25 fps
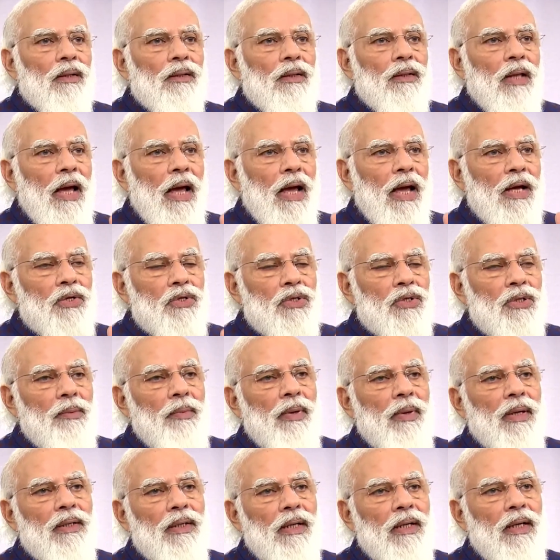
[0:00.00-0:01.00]
The
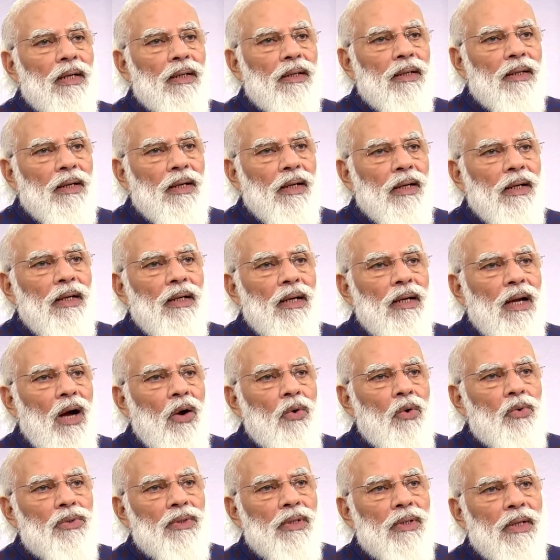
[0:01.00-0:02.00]
estimated
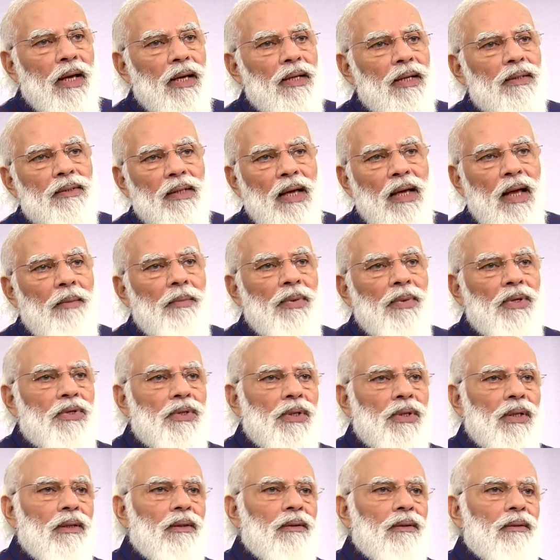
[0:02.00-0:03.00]
greenhouse gas
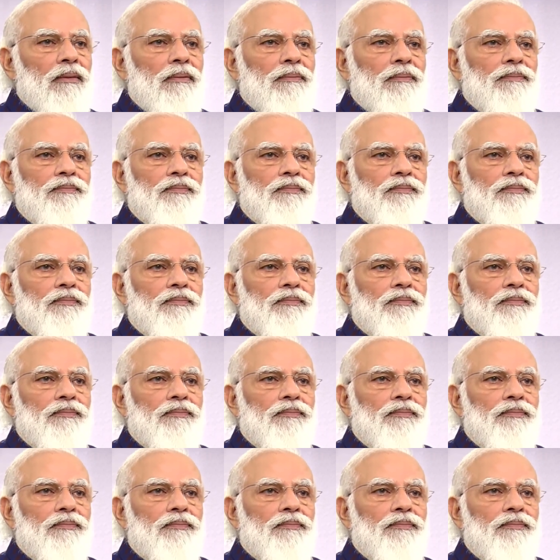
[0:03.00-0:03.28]
emission